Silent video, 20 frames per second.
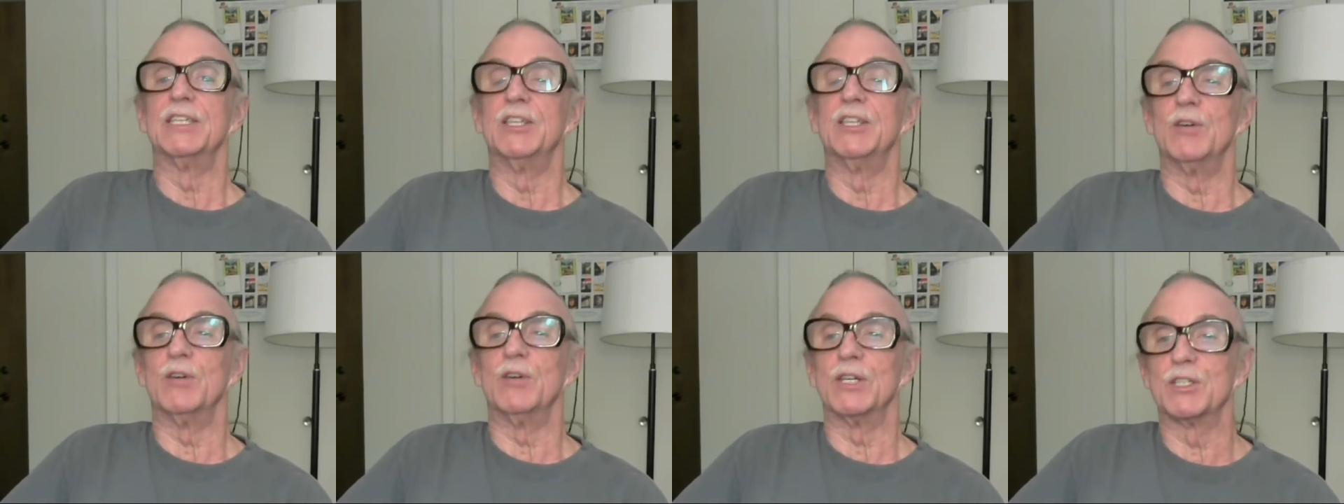
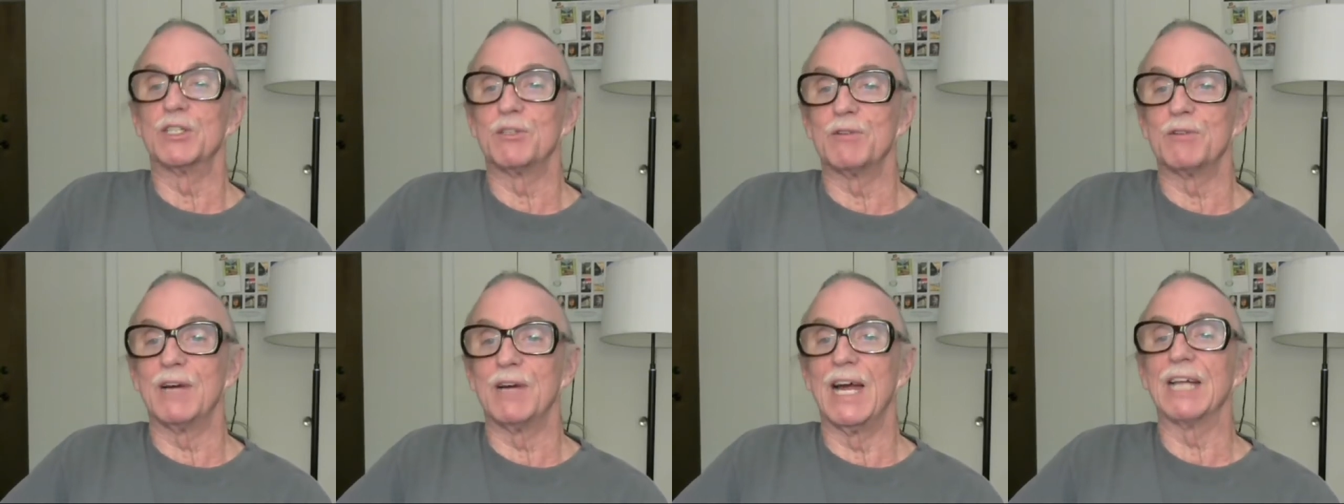to
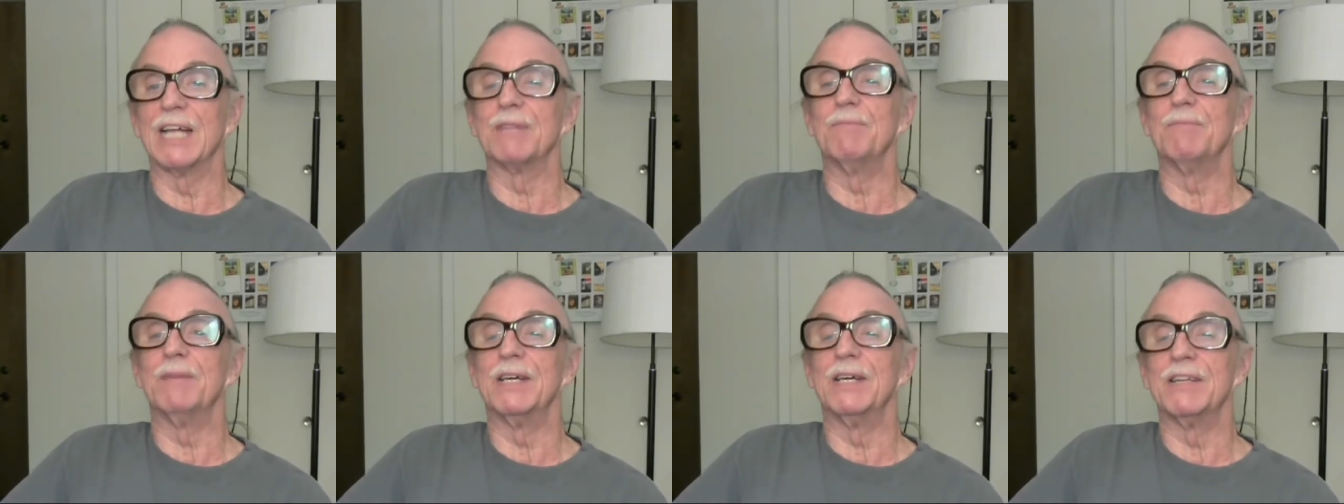
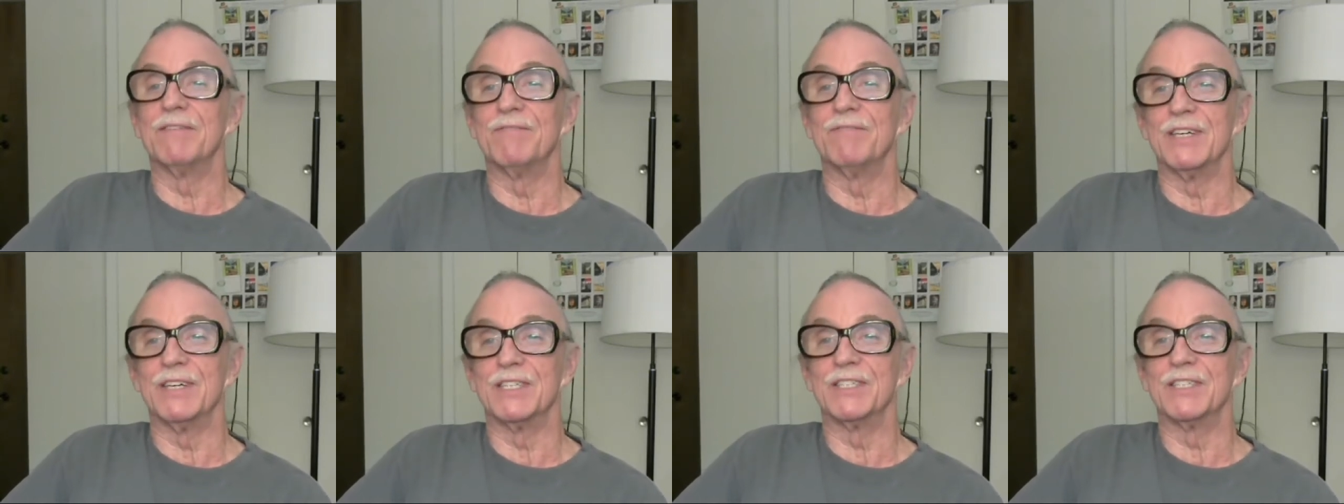extract
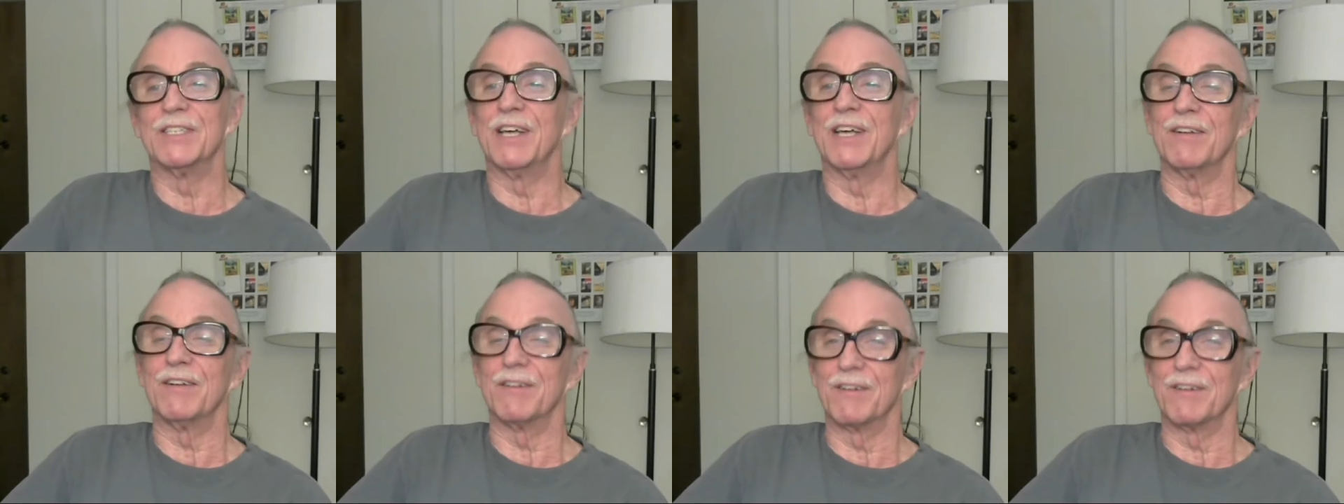
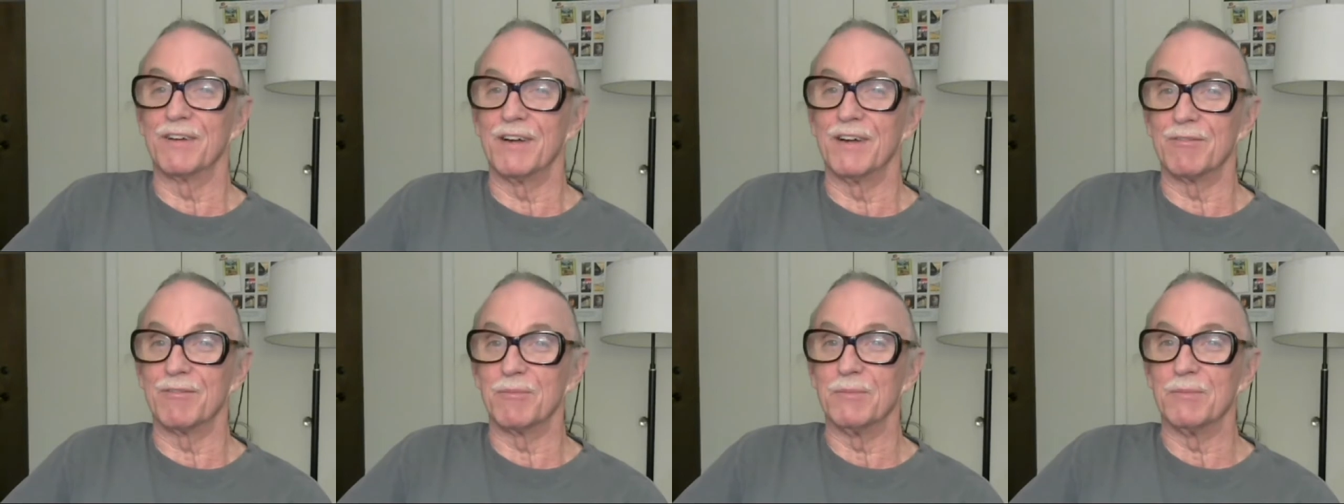benefits out of
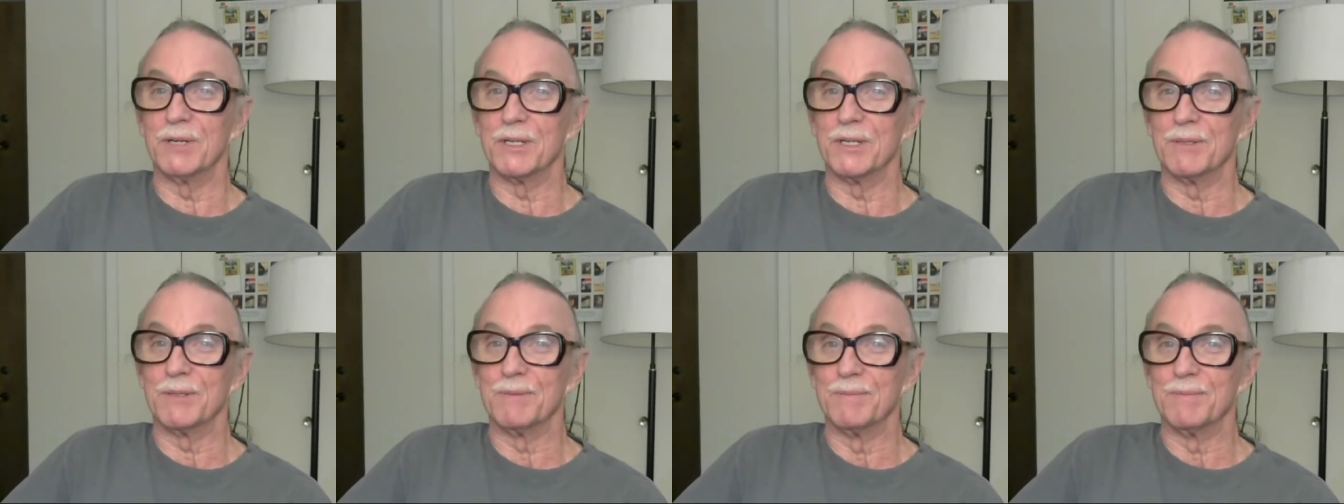
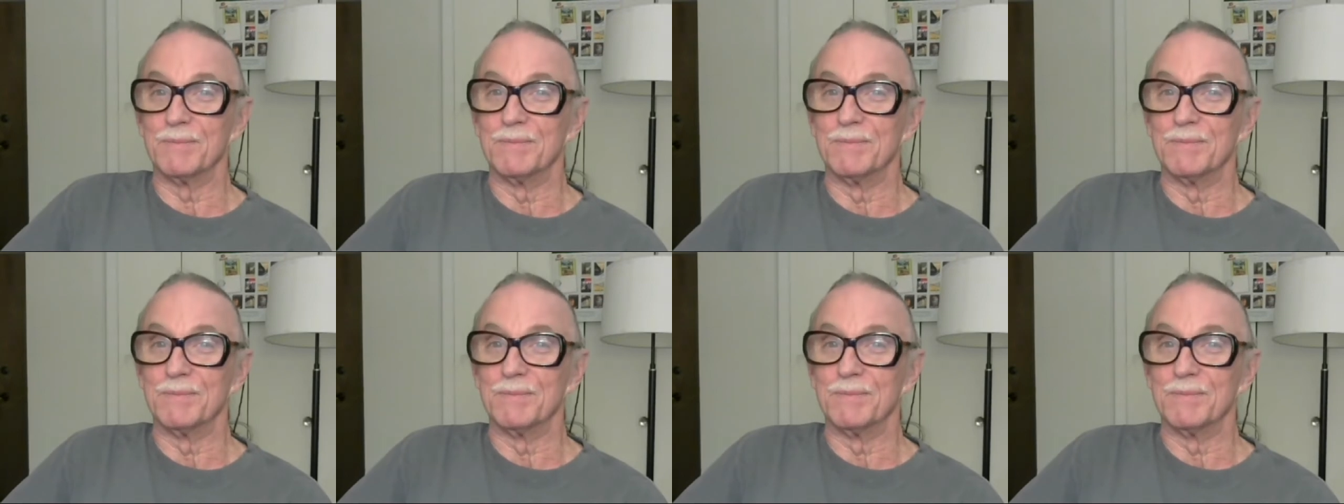government.